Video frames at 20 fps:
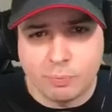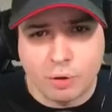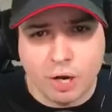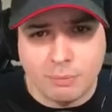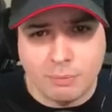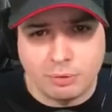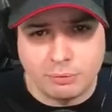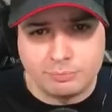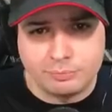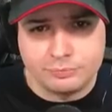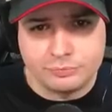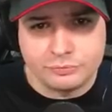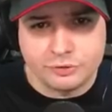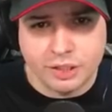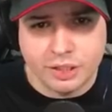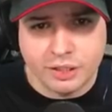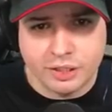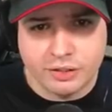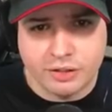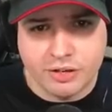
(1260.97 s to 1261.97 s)
problem
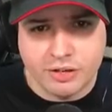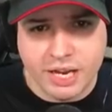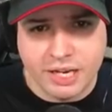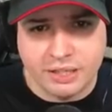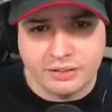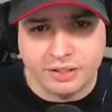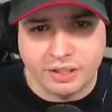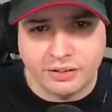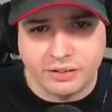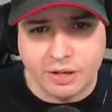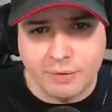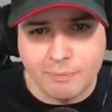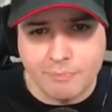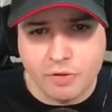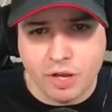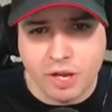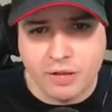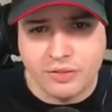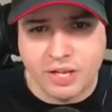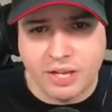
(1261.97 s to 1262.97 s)
connecting them
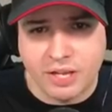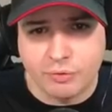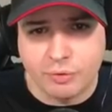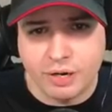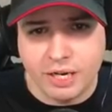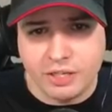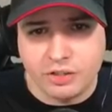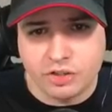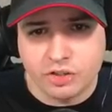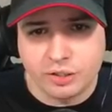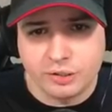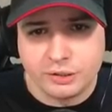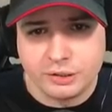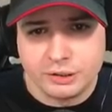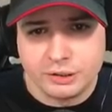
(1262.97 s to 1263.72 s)
at that range.